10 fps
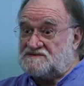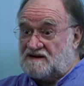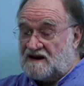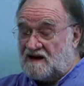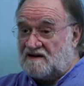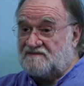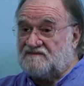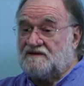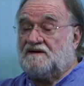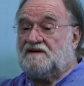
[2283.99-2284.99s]
love
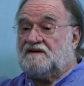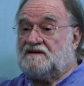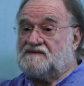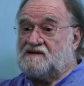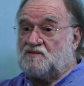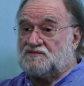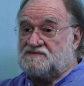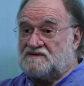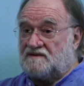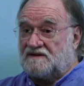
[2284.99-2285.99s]
and they want
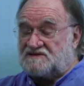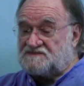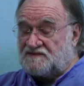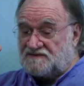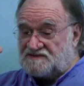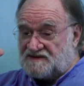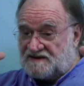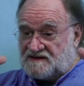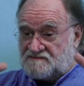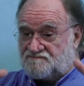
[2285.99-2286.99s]
to experience
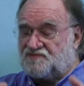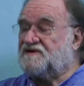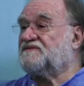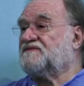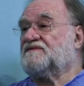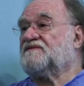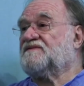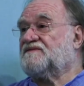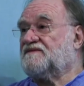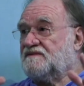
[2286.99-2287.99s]
that in
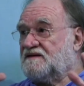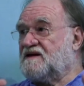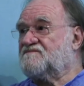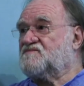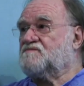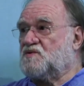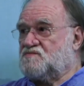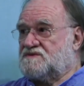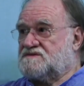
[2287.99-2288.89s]
presence in every moment.